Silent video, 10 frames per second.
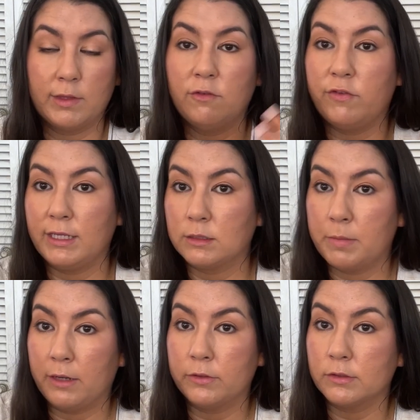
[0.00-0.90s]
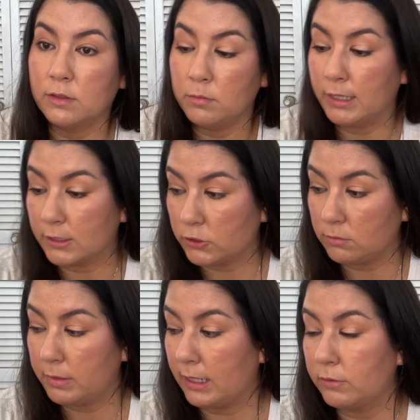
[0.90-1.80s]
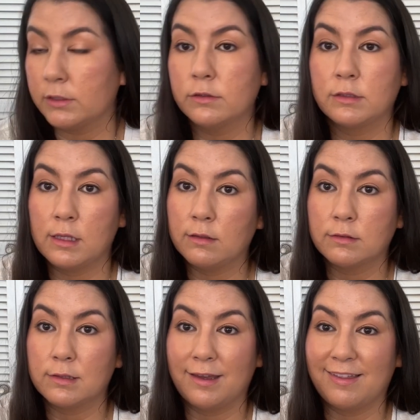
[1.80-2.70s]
face powders, complexion powders, things like